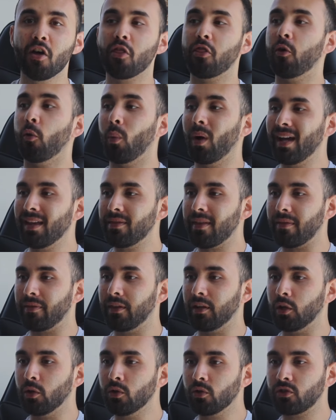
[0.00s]
The way that
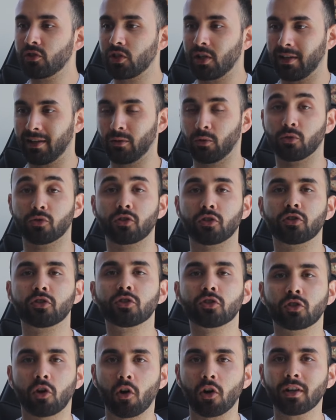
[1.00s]
the news channels
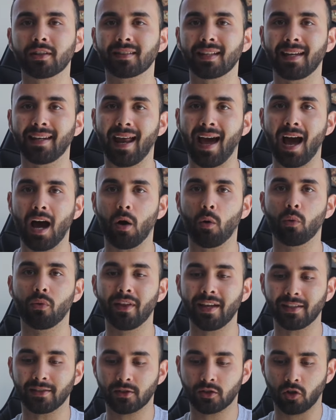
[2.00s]
start and how
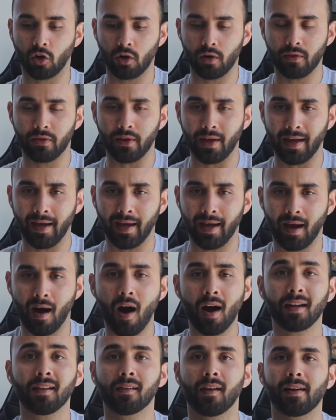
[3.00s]
they start the
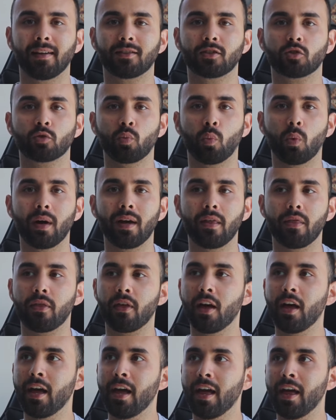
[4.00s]
highlights with
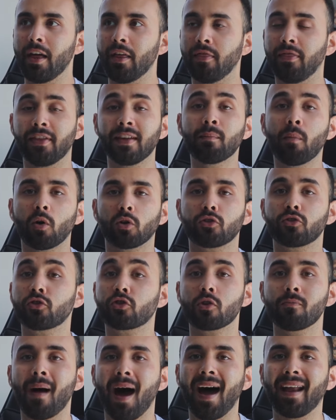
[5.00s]
the most
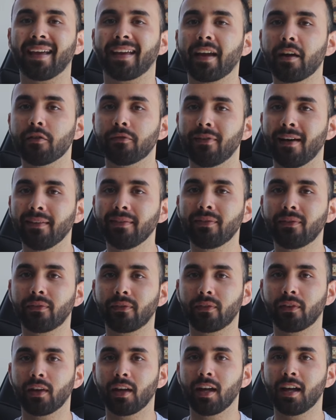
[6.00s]
dramatic
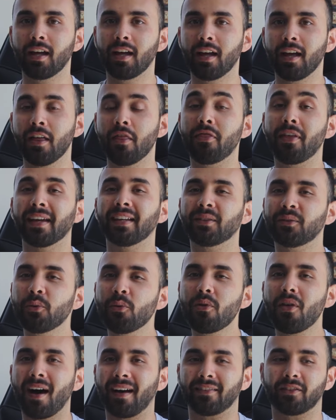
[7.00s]
events, they do
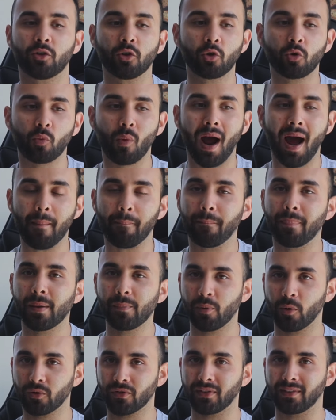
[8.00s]
that to grab
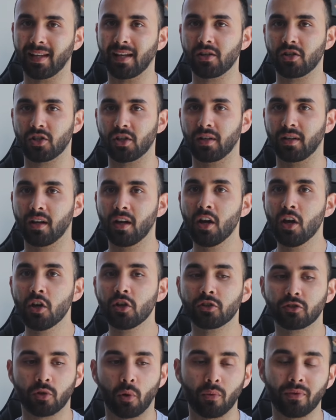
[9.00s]
people's attention.
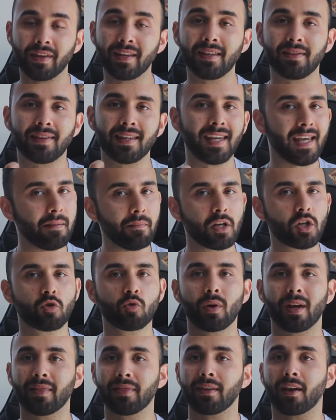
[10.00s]
So the, the
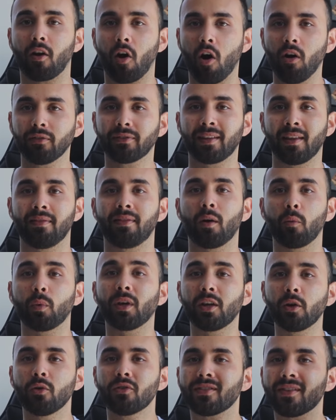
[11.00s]
imagery and the content that we
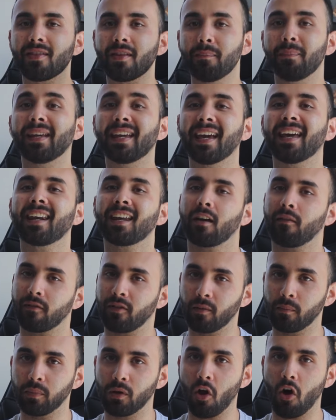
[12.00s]
use in the beginning of
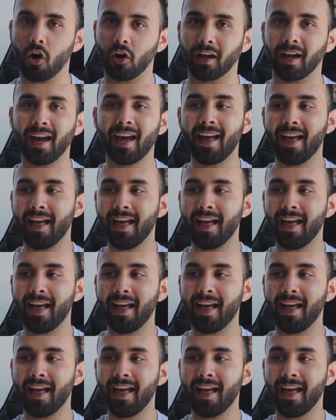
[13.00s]
the blog,